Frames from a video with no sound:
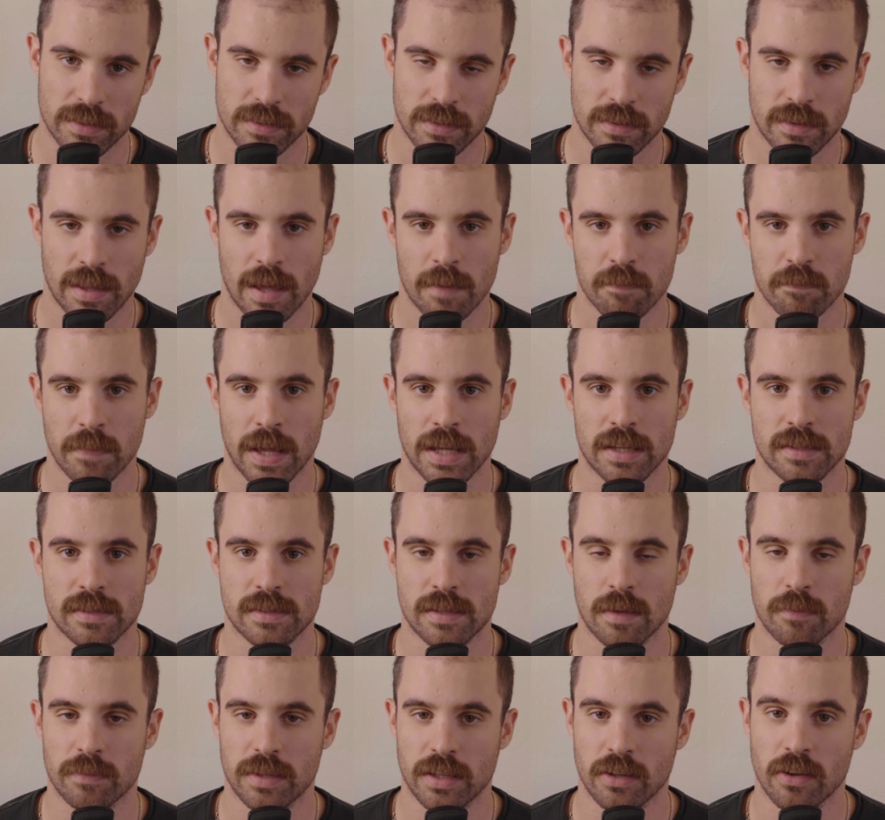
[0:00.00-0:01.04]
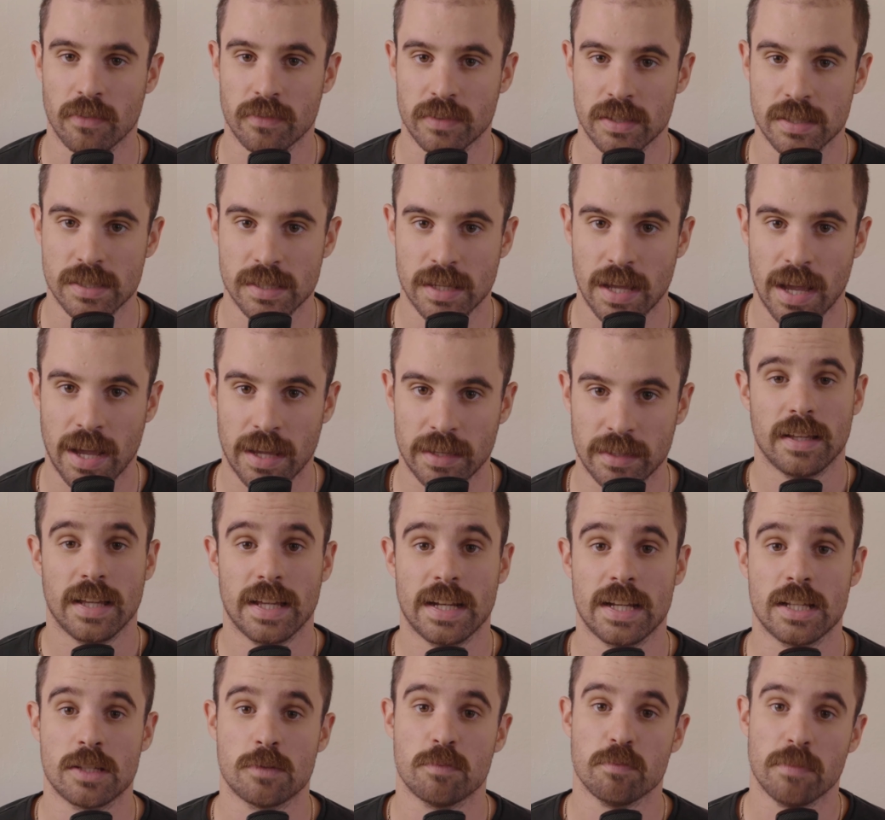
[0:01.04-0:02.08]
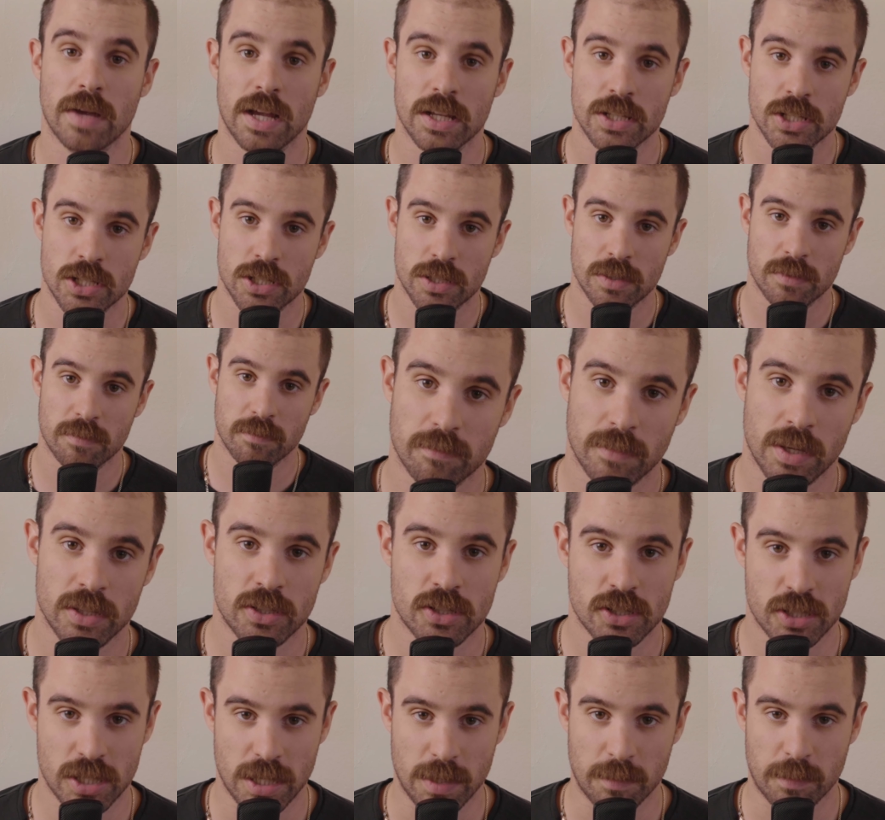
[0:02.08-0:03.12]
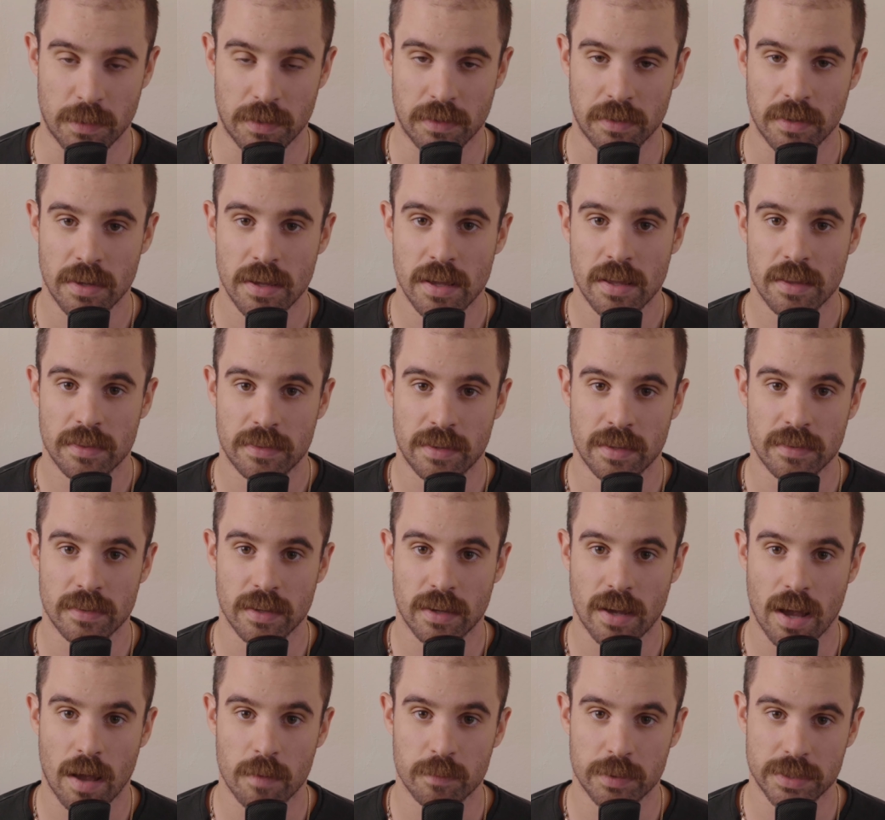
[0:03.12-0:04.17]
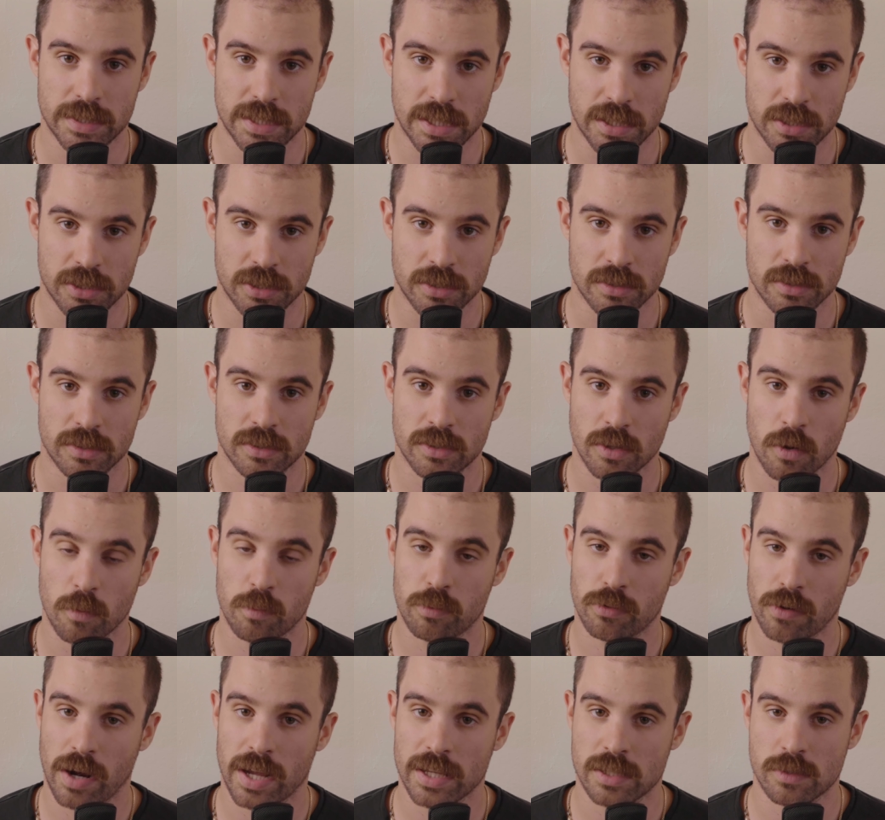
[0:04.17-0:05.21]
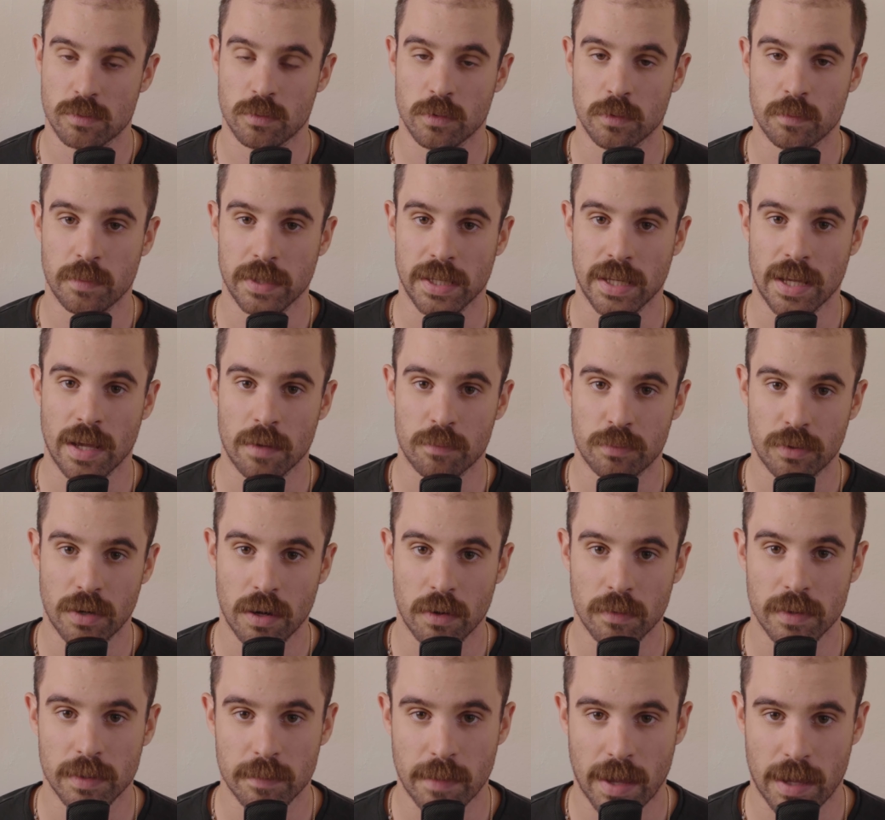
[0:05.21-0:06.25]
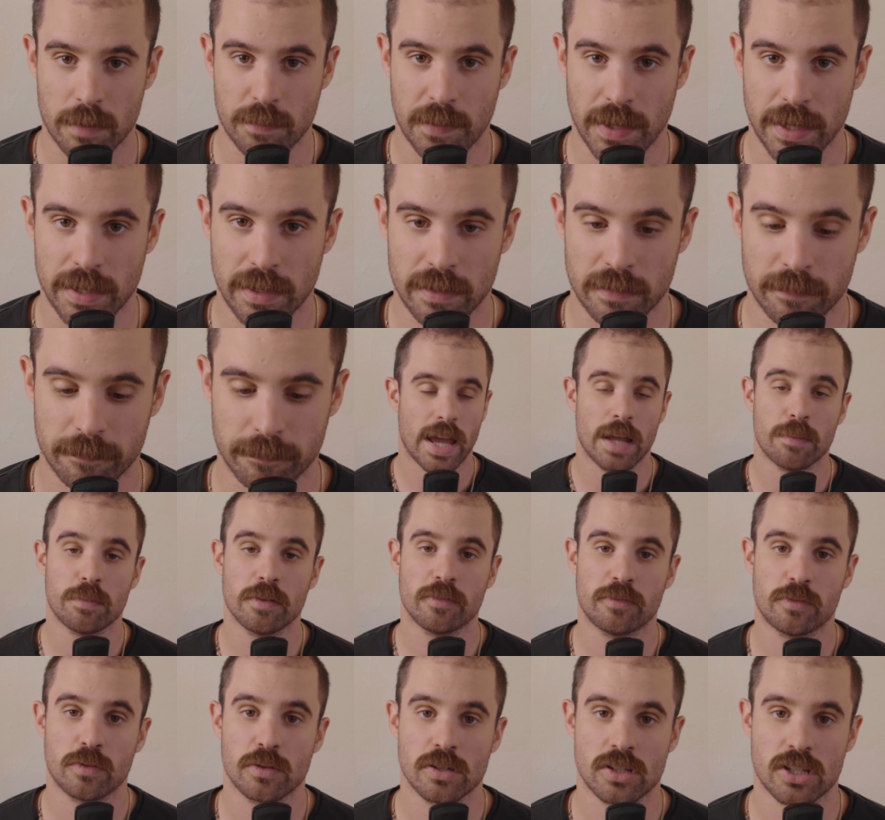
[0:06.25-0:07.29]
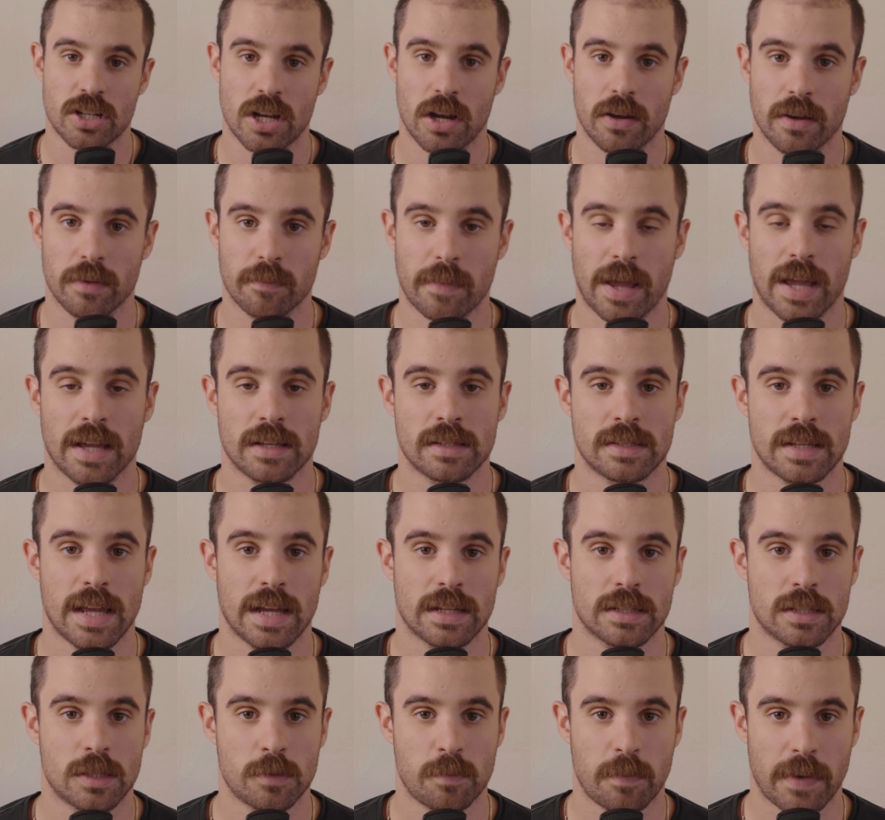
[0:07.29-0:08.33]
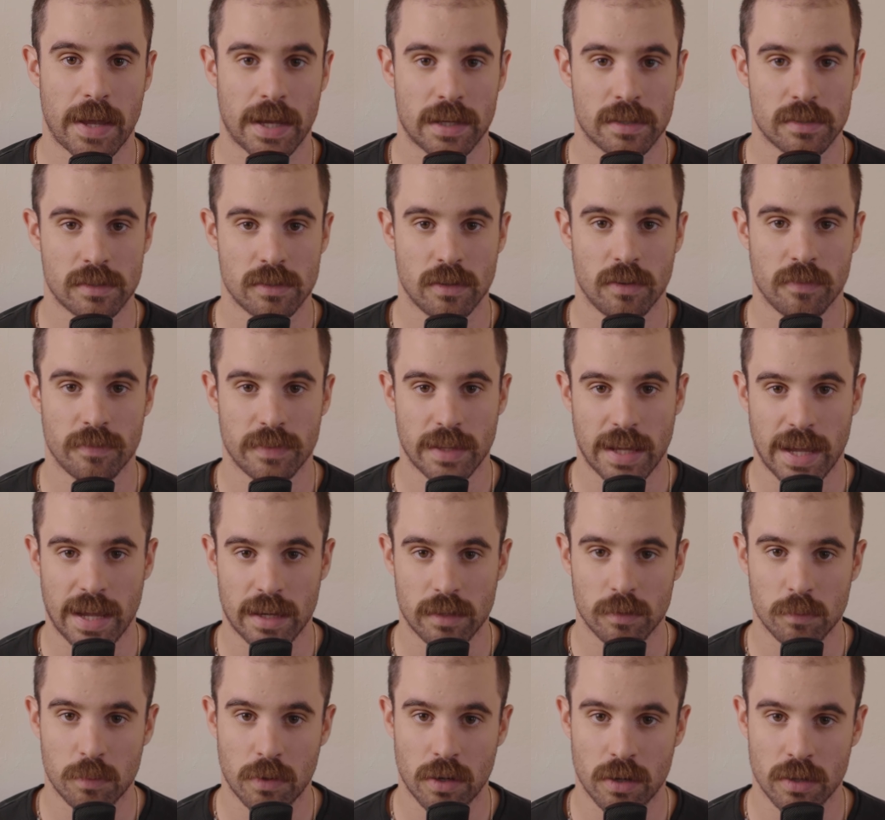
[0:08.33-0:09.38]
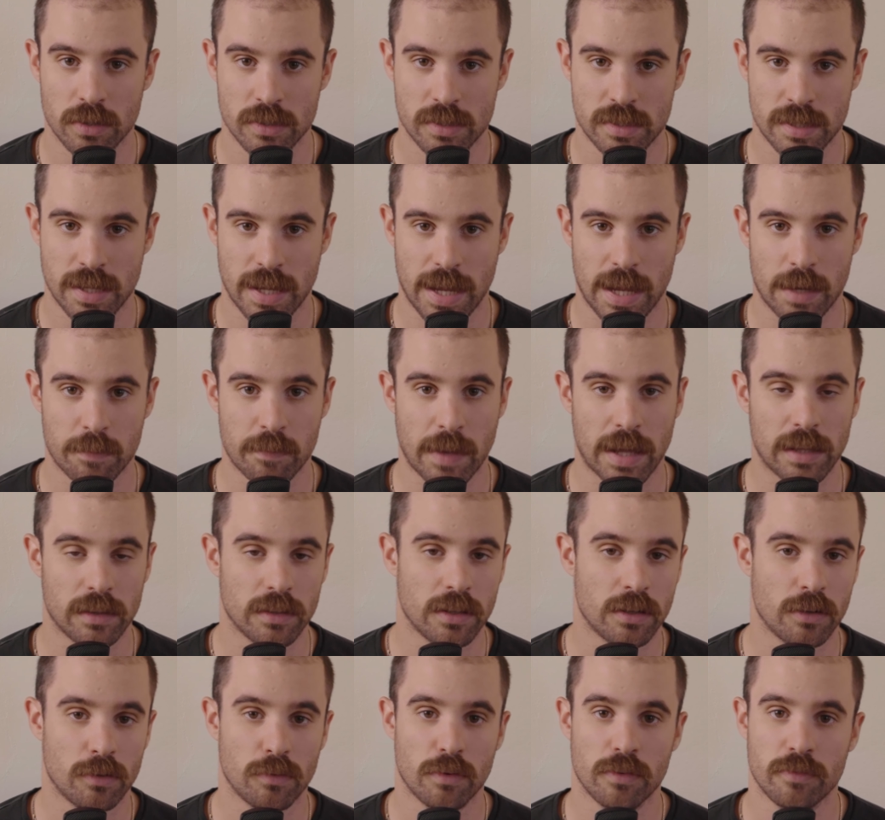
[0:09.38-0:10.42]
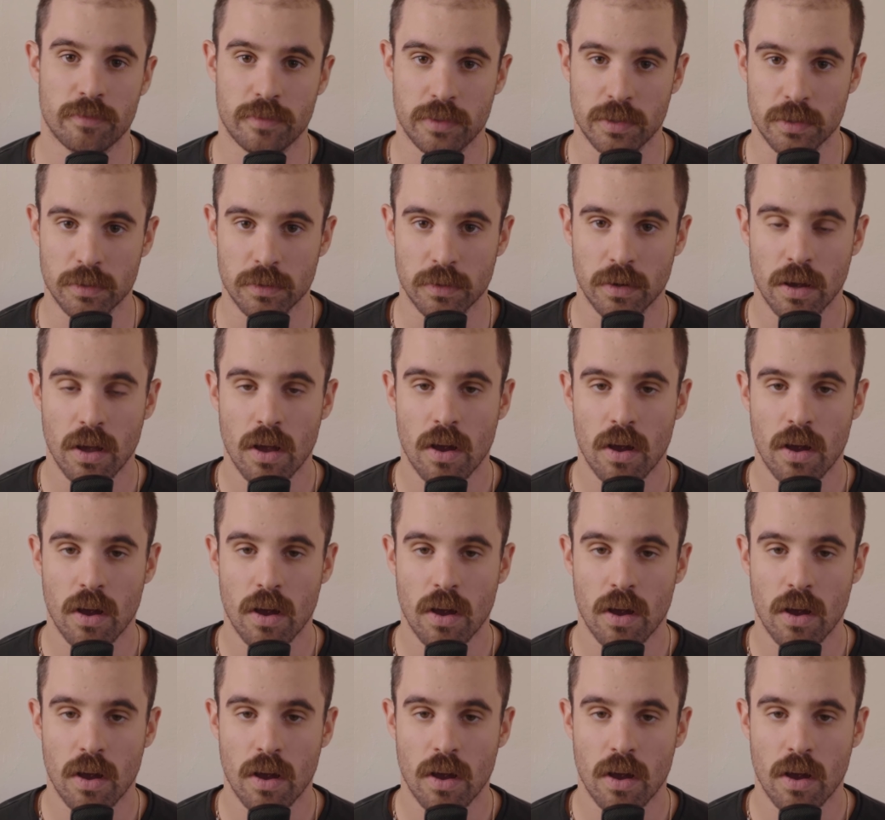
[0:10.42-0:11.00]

that makes something of this kind, it is much cheaper than the competition. So price would be a pro in my opinion. And before sharing my exact specs of the handlebars and my little review